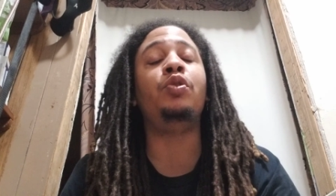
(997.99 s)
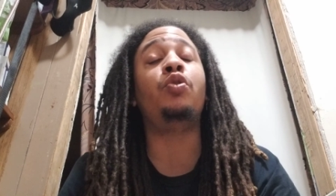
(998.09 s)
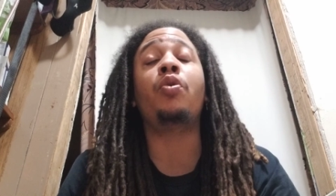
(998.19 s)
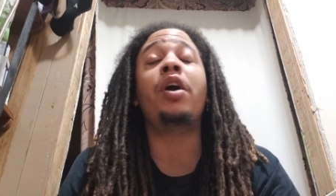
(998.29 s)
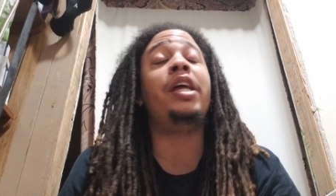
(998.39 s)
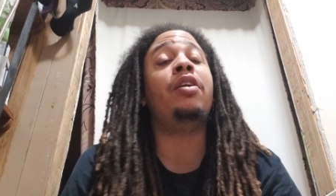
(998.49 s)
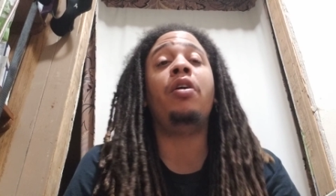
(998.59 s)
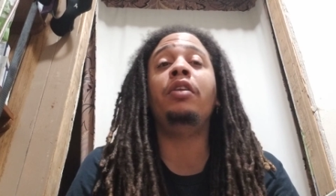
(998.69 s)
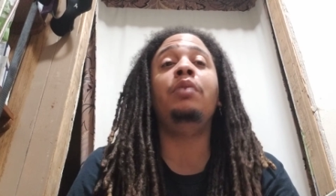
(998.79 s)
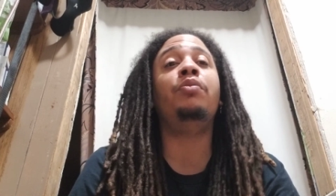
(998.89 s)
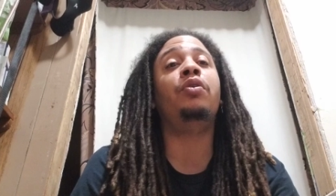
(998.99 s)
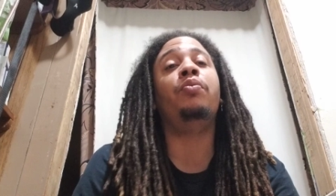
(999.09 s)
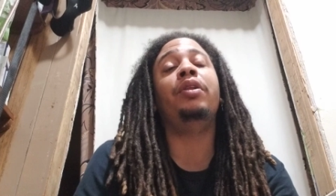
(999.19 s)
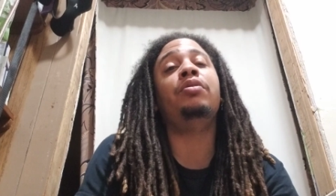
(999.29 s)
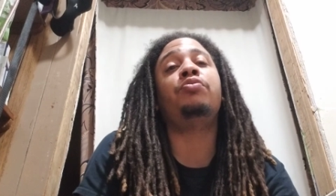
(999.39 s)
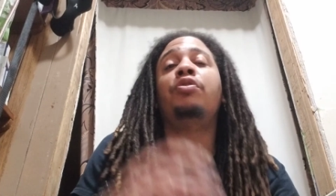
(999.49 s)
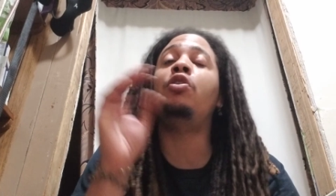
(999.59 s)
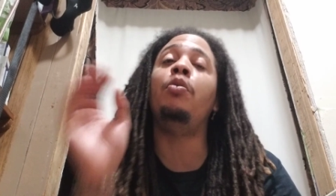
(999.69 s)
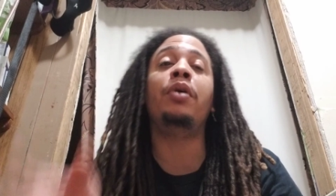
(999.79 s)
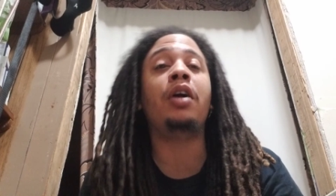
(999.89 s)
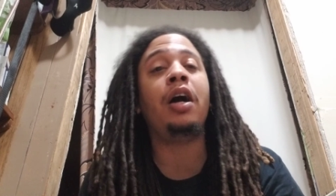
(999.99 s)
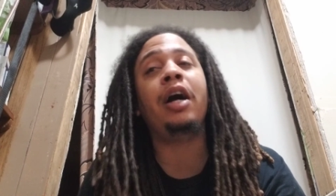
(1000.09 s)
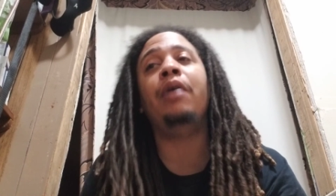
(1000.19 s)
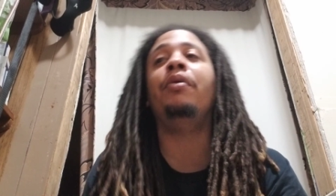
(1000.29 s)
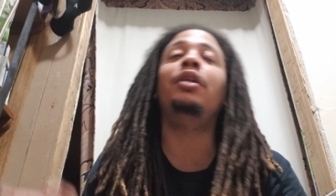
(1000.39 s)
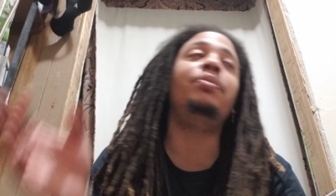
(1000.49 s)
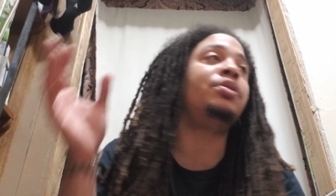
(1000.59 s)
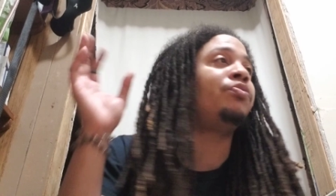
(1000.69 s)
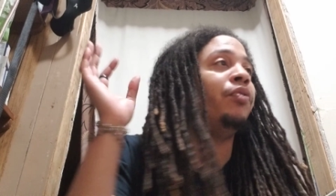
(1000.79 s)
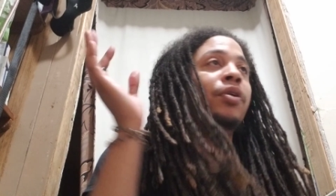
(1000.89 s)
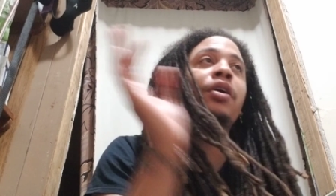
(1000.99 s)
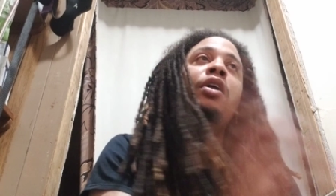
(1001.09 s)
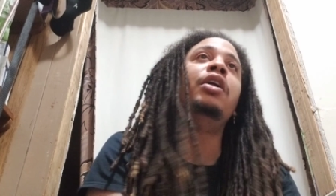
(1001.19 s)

do karate at all anymore, whether it was for Cobra Kai, whether it was for